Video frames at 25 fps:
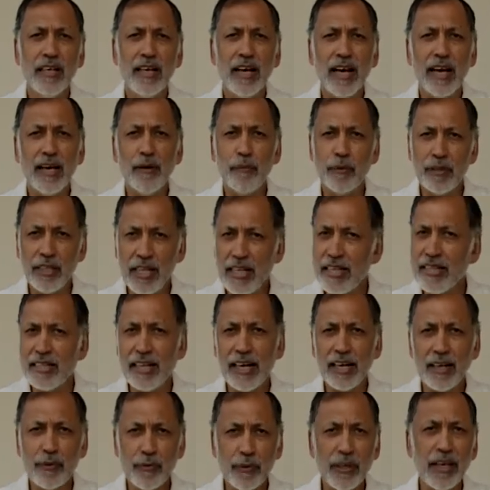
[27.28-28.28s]
and within
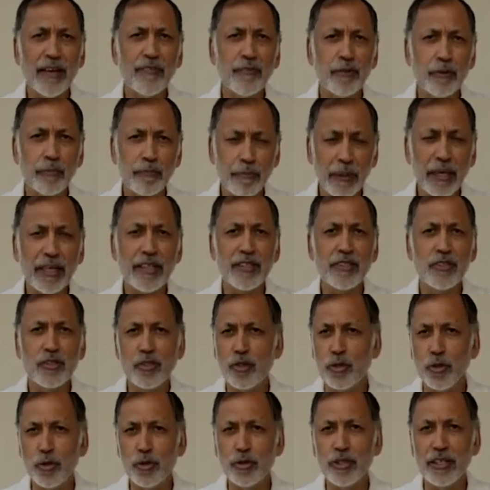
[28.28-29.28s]
that we have to pick,
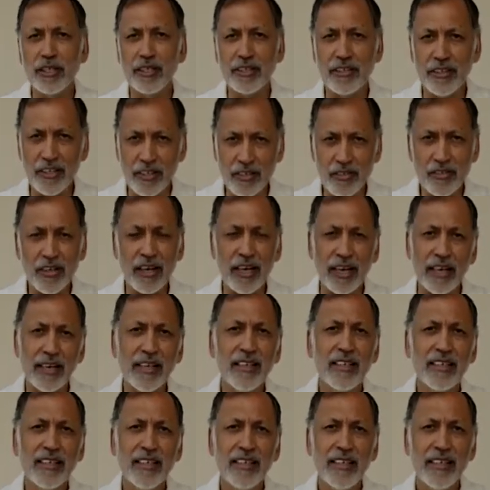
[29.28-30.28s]
choose and retrain.
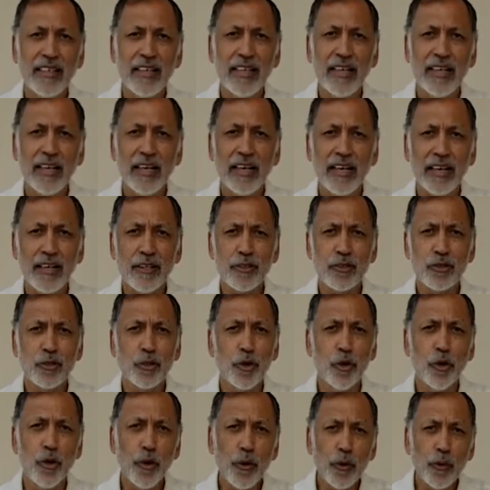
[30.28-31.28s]
Uh,
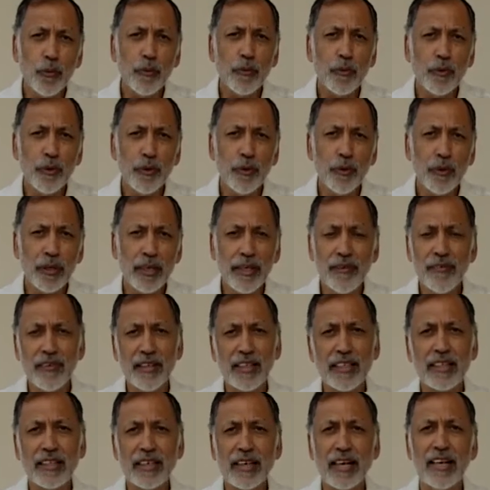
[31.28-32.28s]
so, you know, even
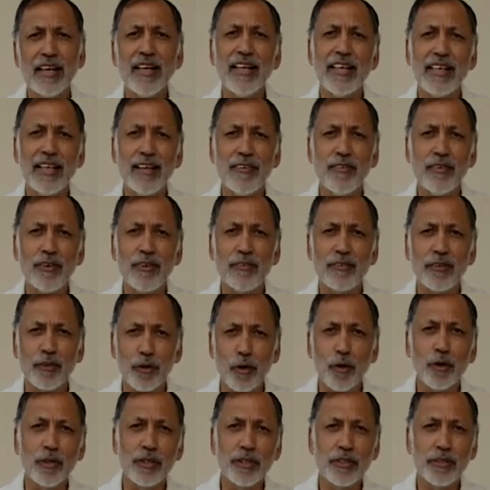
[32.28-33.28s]
at the current level of
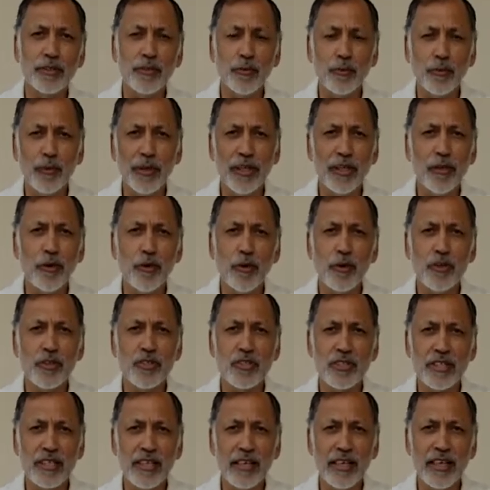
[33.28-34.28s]
growth, we don't
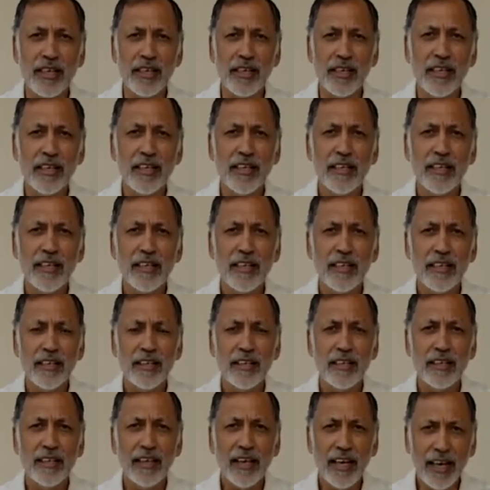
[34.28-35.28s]
see
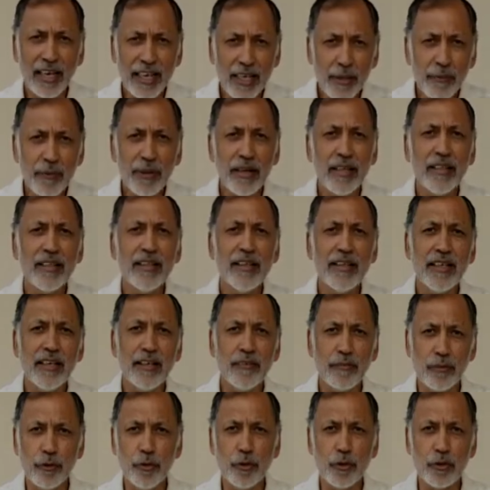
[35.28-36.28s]
anywhere in the near
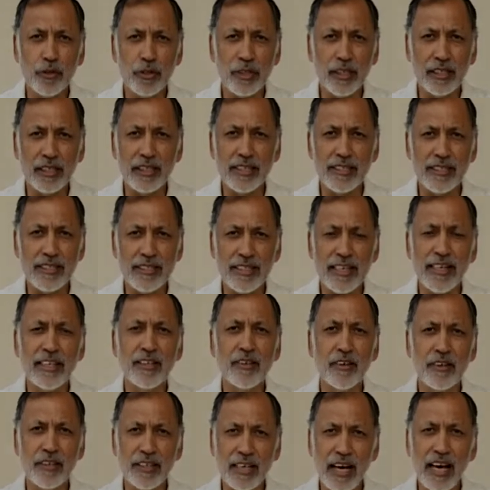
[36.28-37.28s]
future a constraint
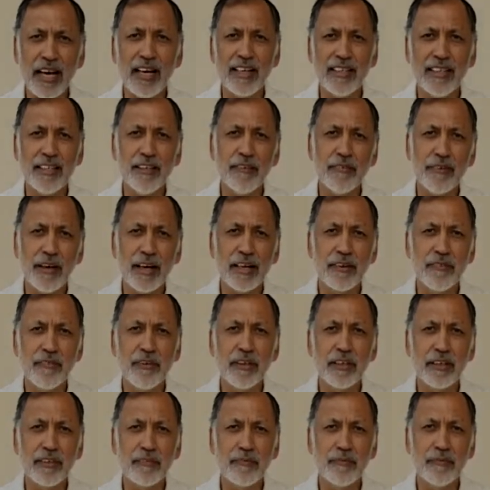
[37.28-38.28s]
on talent. In fact,
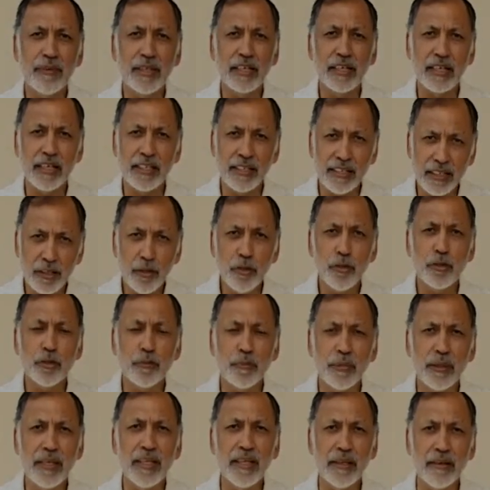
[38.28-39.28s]
we, we continue to
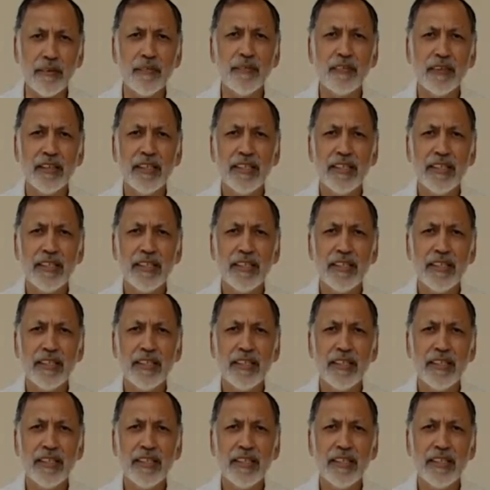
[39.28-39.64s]
believe